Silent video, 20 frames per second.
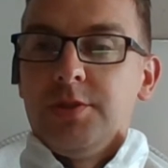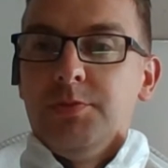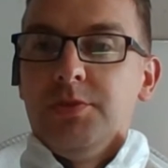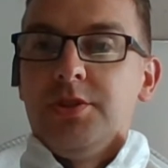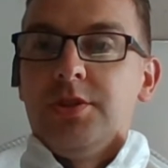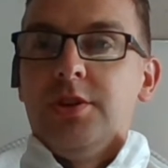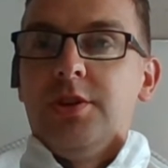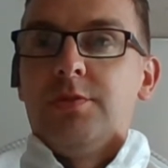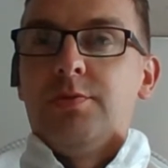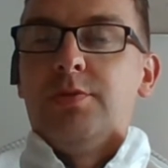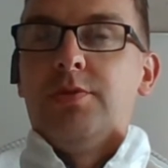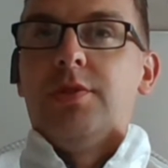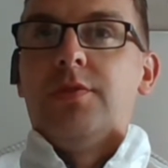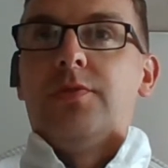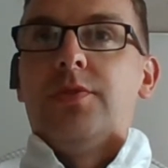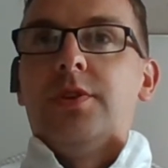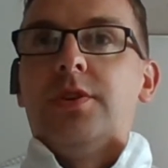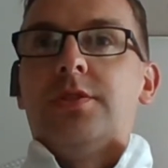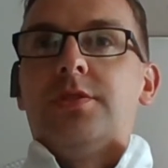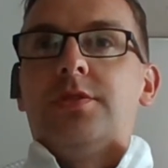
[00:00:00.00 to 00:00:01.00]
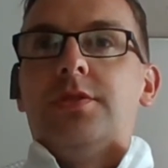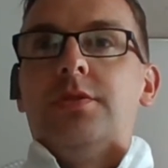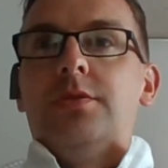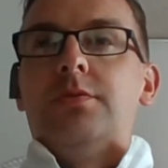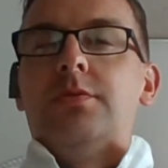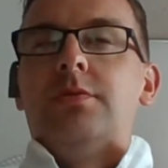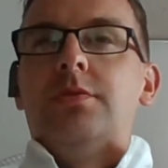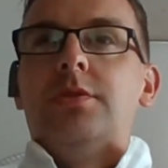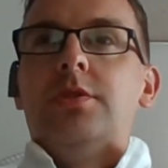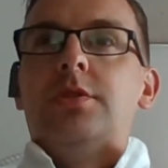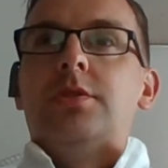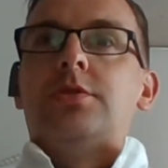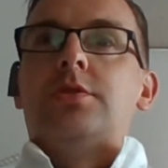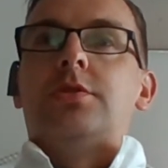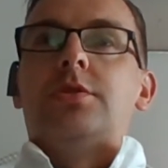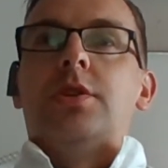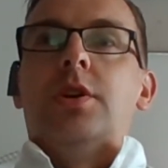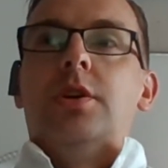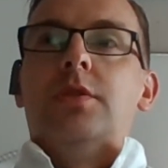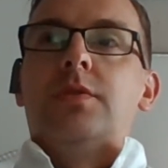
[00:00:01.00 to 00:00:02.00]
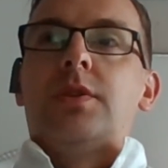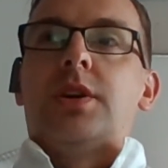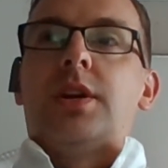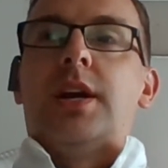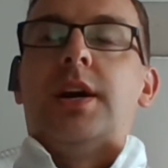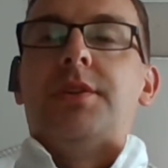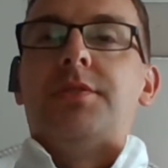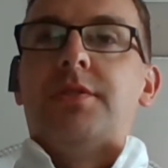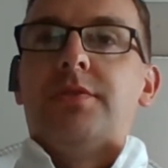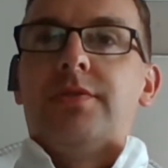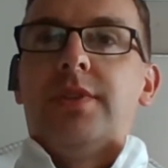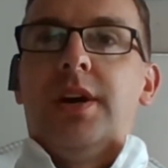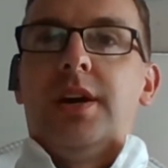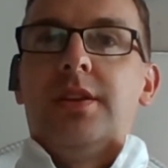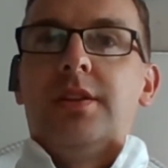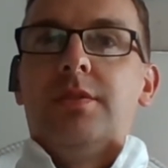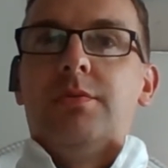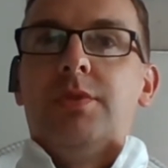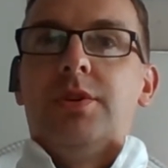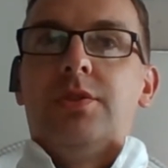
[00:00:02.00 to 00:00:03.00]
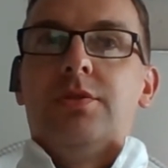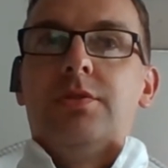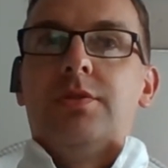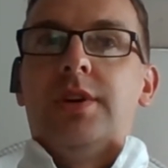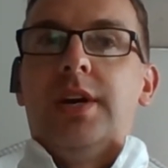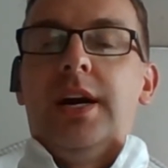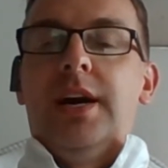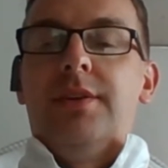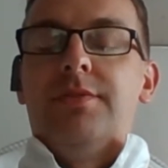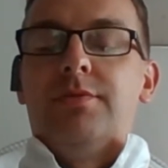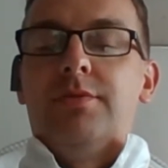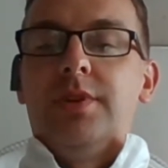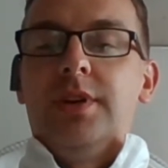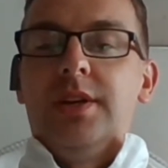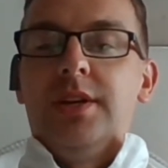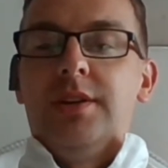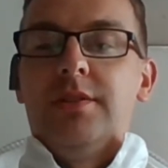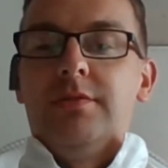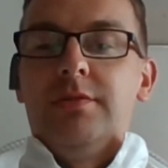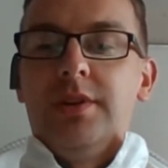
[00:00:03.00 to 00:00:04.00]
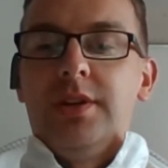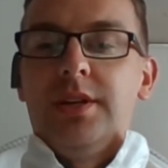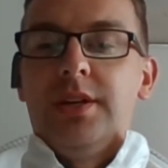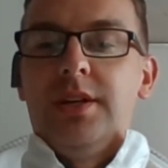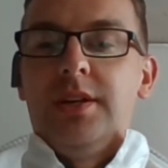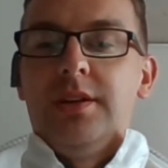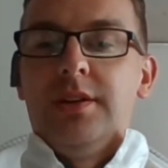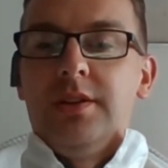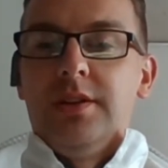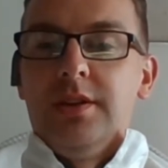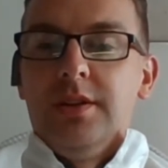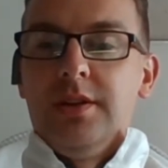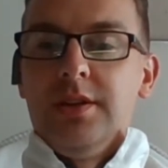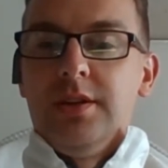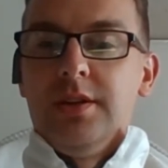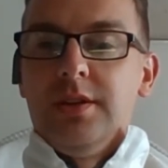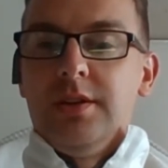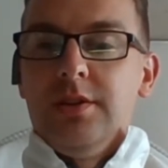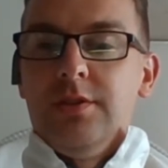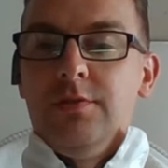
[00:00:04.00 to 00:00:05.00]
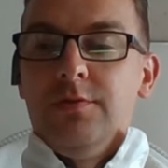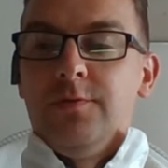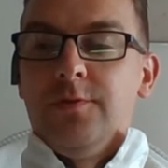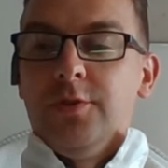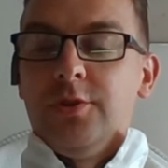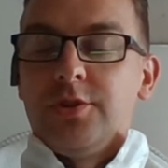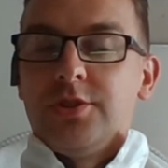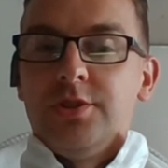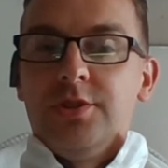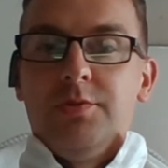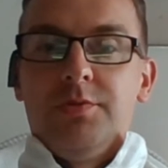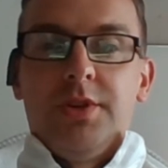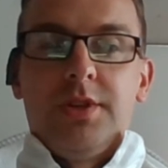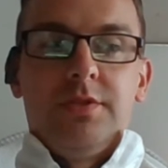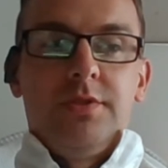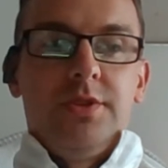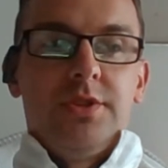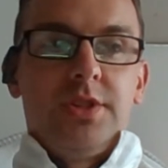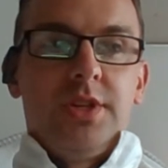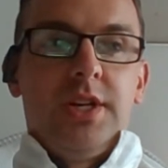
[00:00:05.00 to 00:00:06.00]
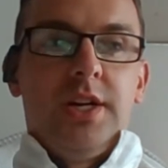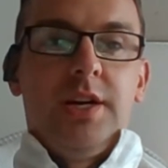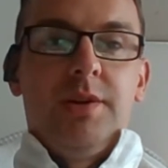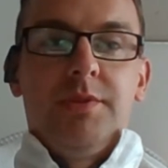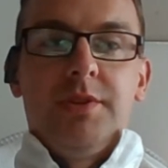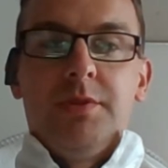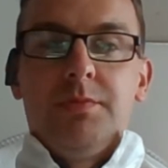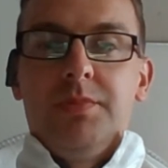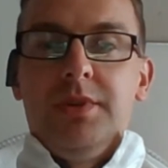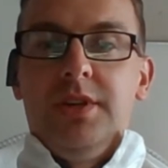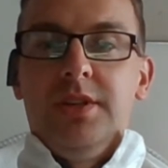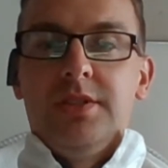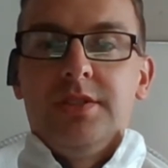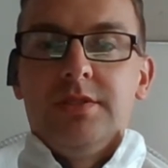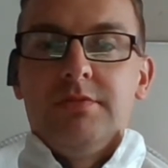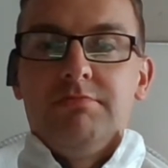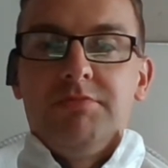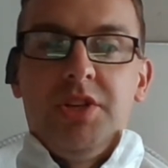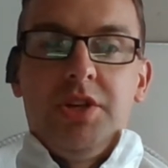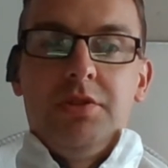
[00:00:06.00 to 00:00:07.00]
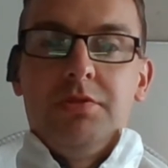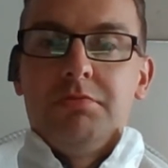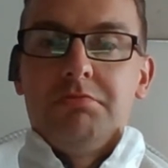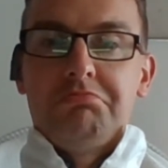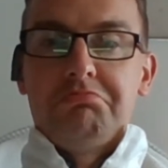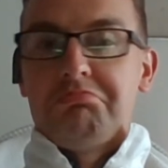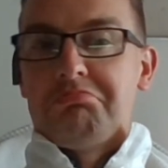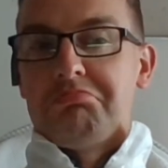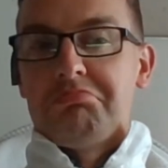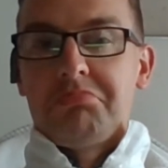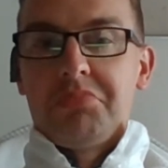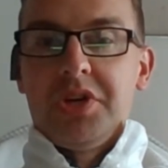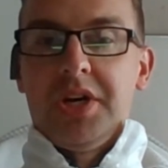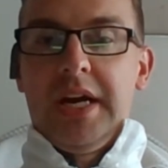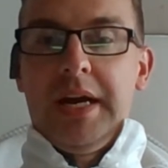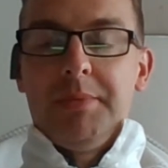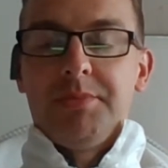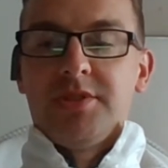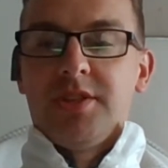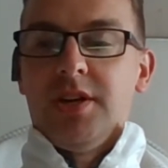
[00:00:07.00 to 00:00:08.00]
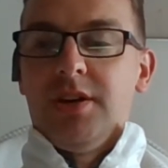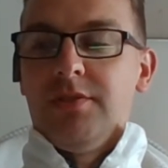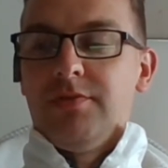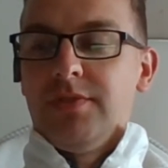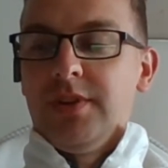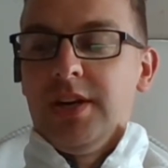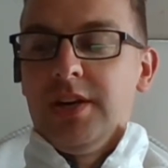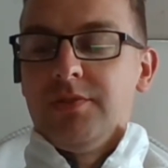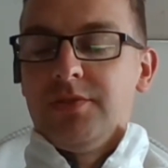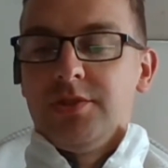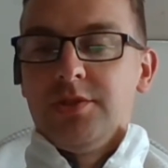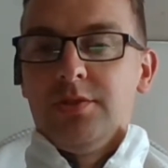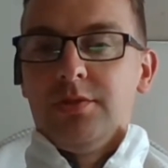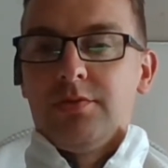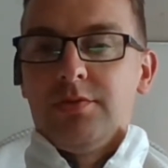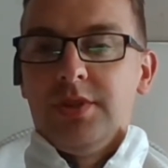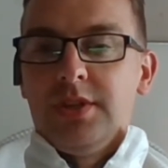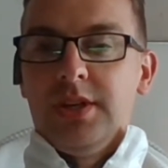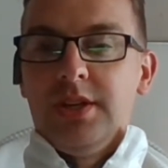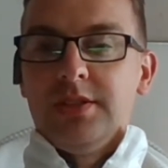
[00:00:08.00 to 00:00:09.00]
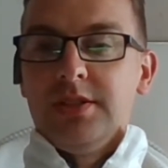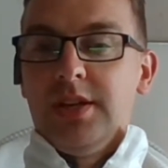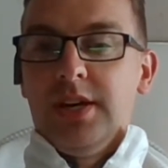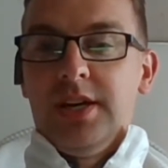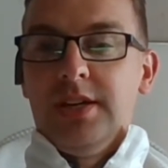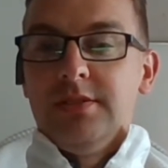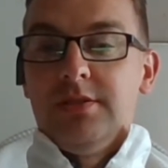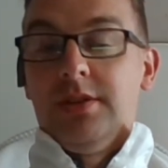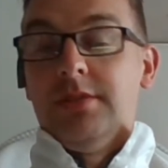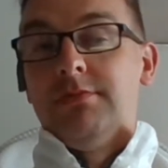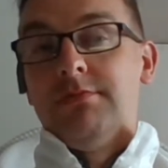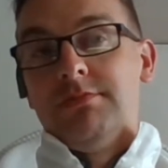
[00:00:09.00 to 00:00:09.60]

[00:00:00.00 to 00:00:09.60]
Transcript: summer Madurth, we referred to, shouldn't overcloud the fact that we could have really, really unfortunate weather in July where the bees, you know, perhaps can't fly for two or three days. It has,